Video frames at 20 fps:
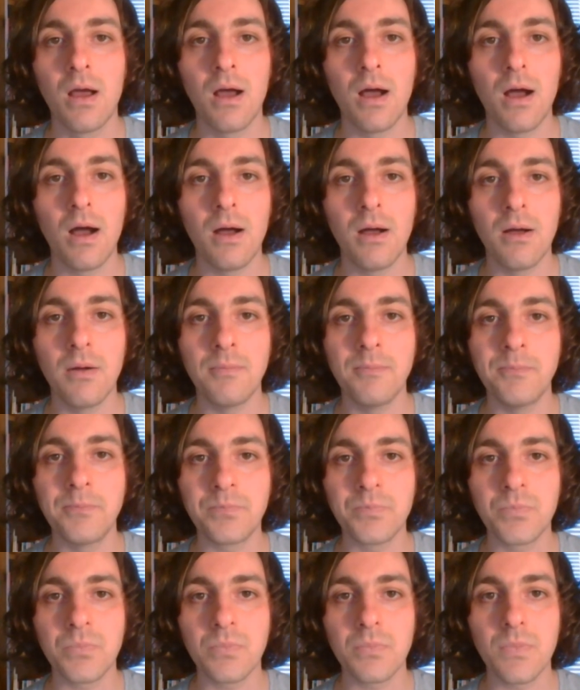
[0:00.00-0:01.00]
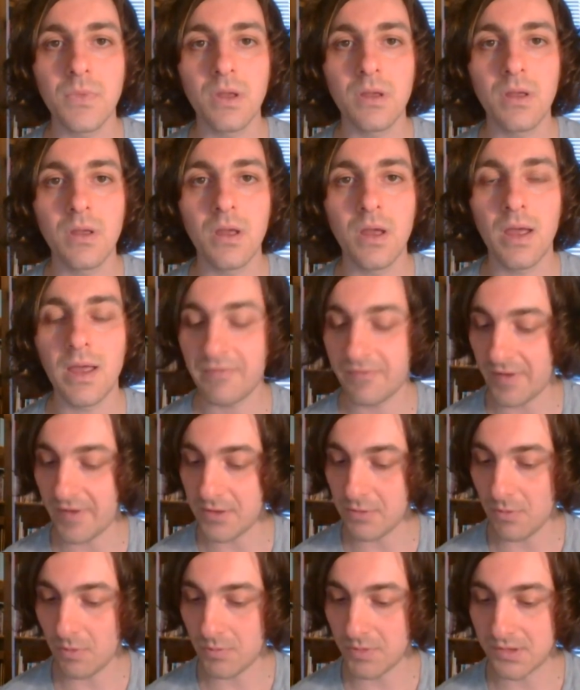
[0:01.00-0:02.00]
If
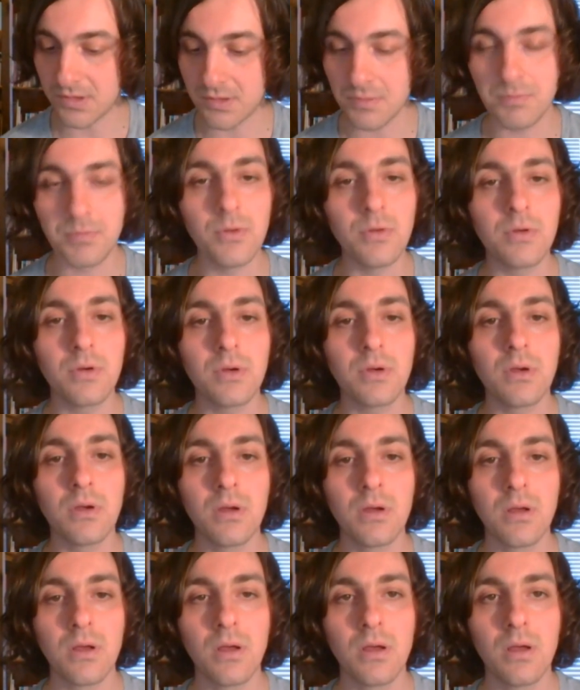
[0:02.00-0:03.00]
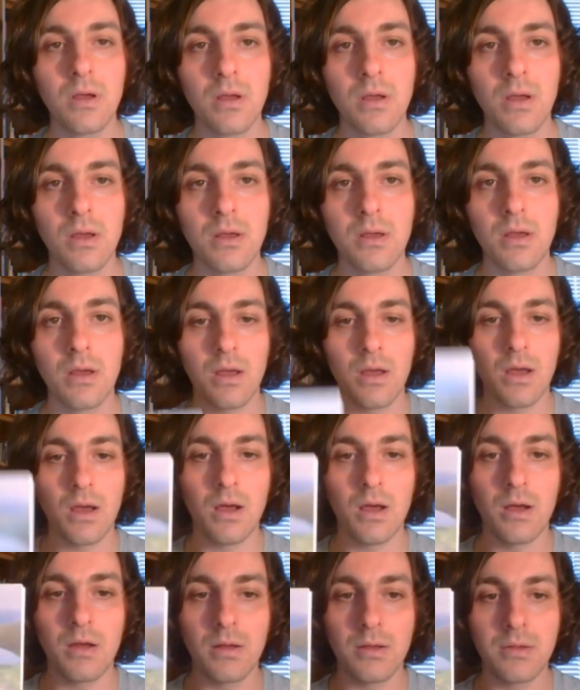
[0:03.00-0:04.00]
anyone wants a book,
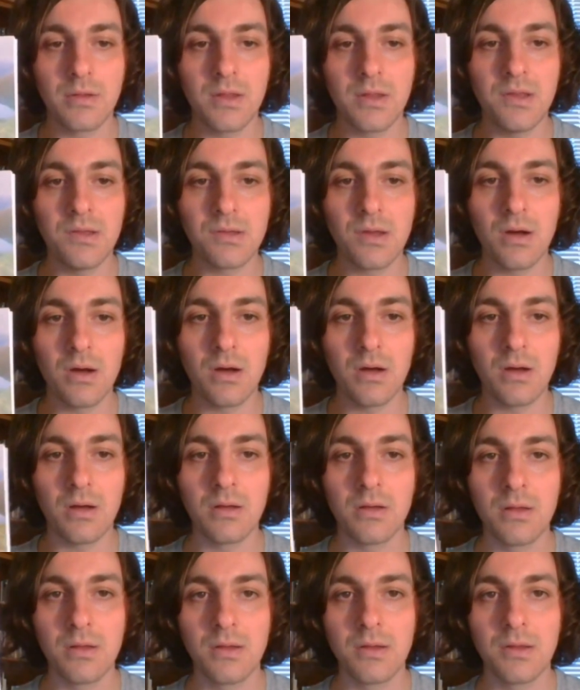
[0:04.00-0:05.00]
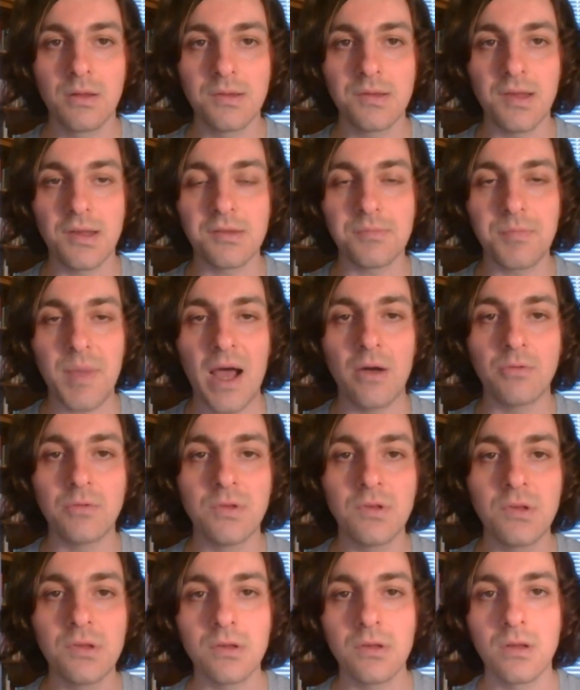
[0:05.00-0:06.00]
these are
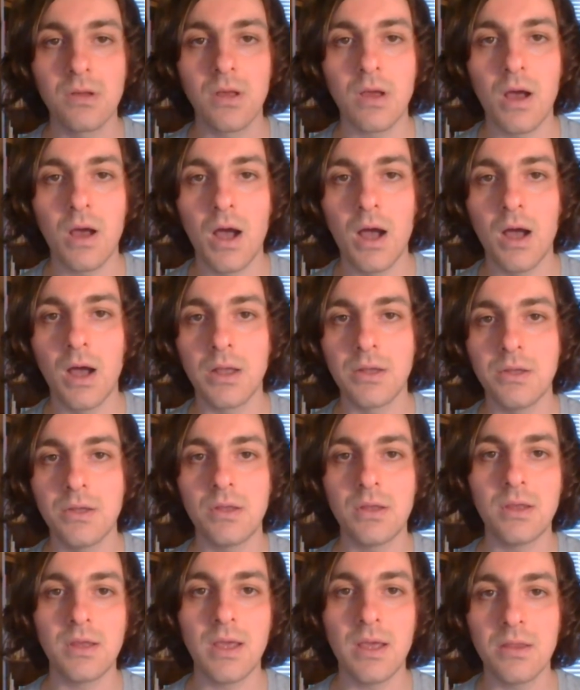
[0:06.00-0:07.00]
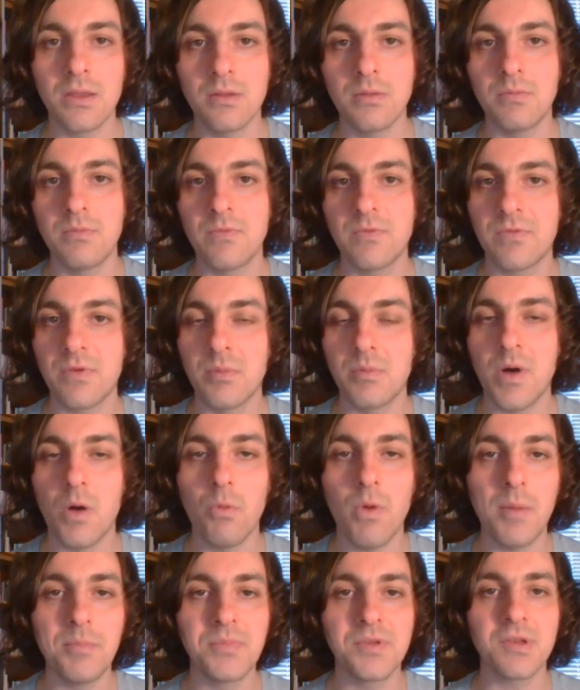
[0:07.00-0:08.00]
£6, and you can get them from my
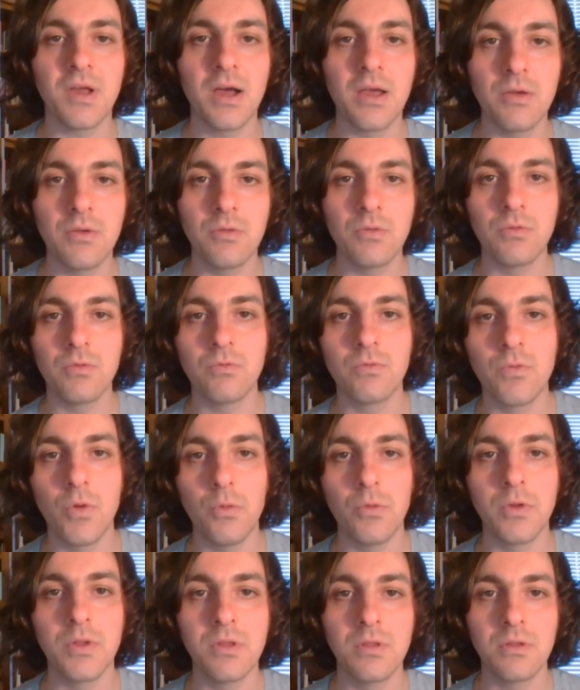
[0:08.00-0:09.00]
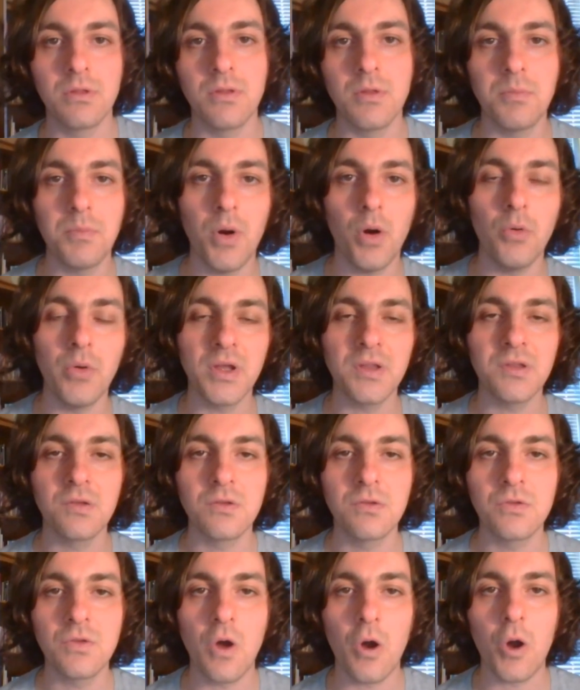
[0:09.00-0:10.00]
website,
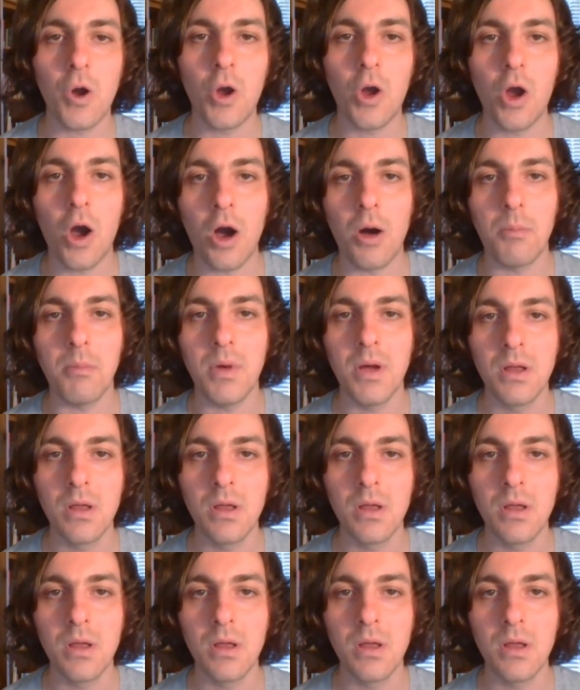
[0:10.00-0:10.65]
rowanthepoet.com.